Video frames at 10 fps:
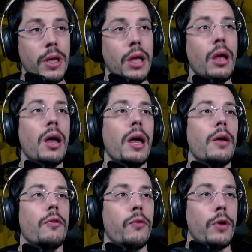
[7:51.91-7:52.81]
In
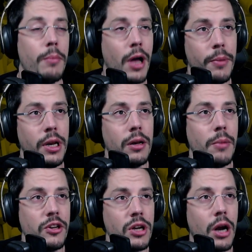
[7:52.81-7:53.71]
my opinion, the
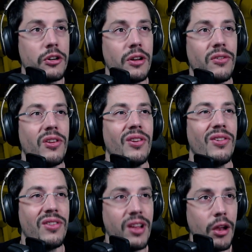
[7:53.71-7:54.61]
Magic Archer is
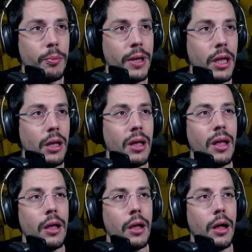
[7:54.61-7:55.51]
still OP.
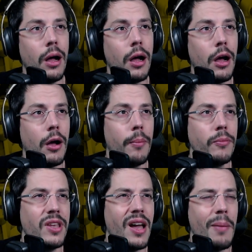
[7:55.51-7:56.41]

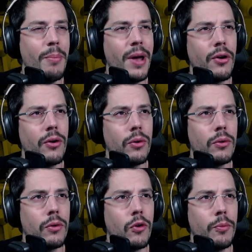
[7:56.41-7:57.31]
Yeah, better
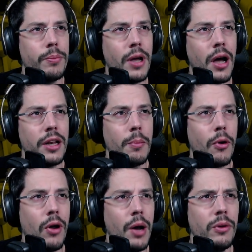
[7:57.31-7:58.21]
or behind the
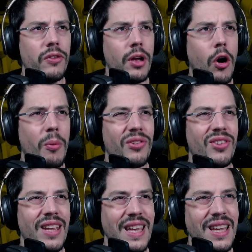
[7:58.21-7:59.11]
border. I would say almost
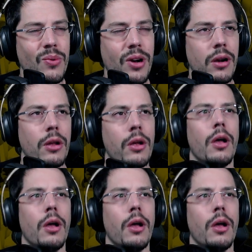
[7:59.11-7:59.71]
equal.